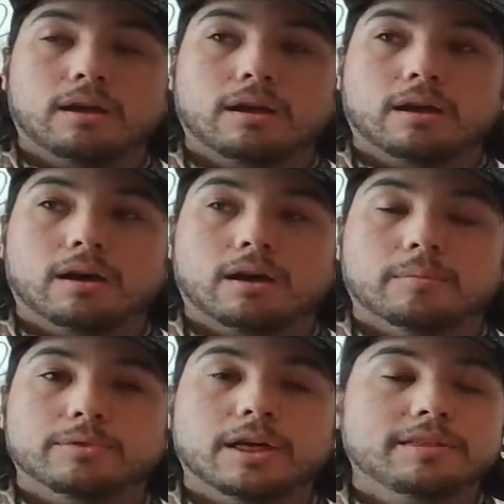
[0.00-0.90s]

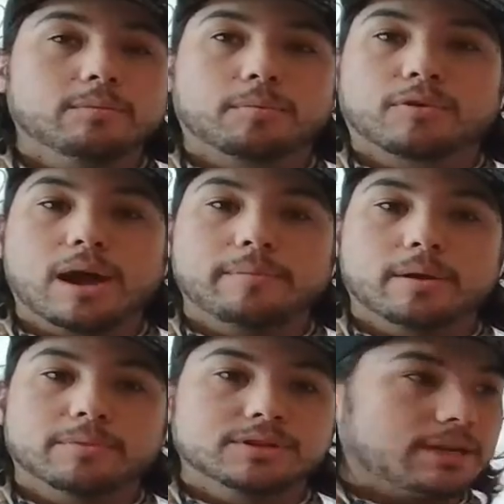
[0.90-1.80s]
nothing but prime
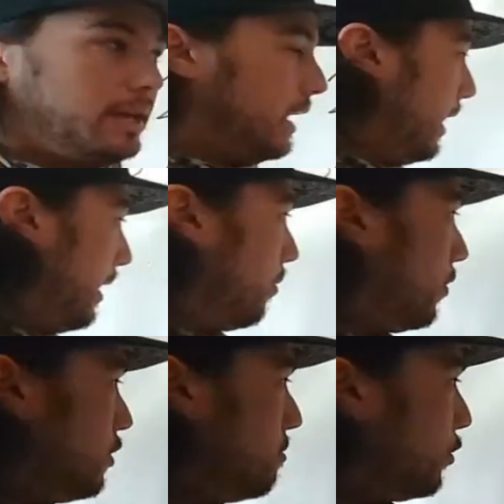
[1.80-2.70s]
numbers in it. And when
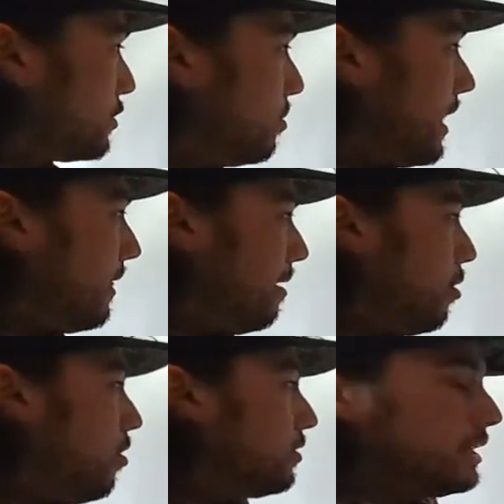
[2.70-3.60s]
you multiply them
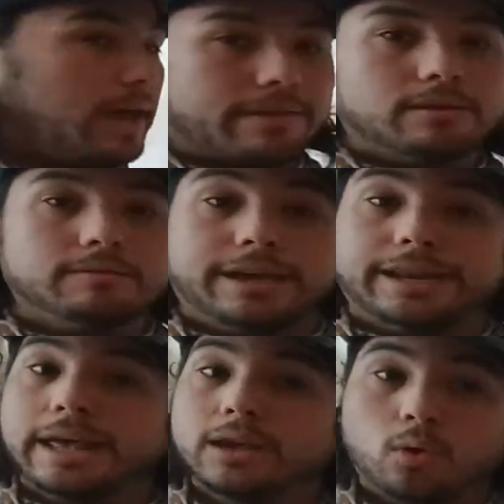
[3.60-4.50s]
all together in
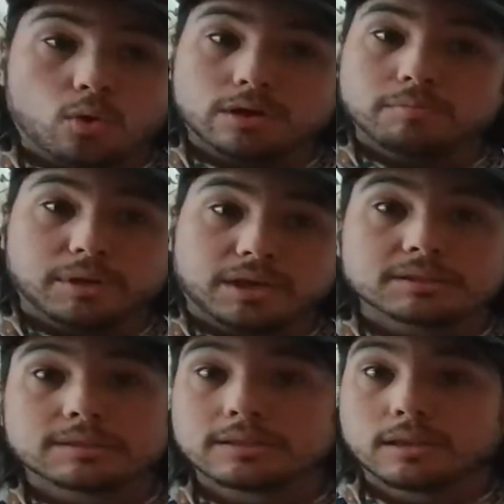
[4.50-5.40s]
any order, because
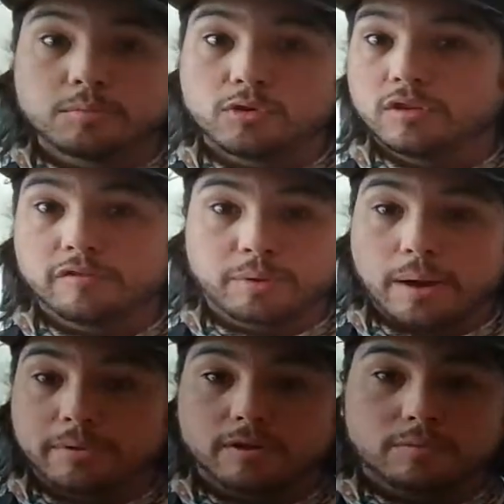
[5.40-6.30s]
it's the commutative
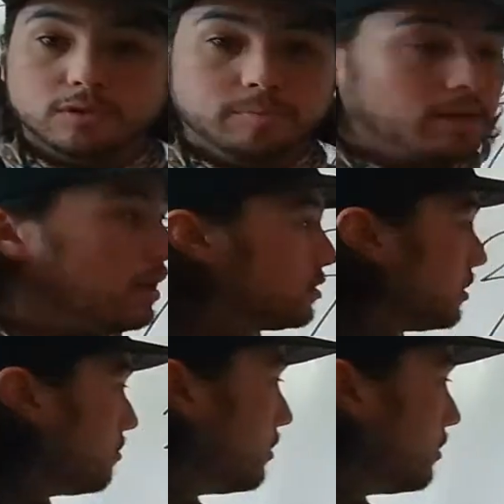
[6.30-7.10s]
property of multiplication,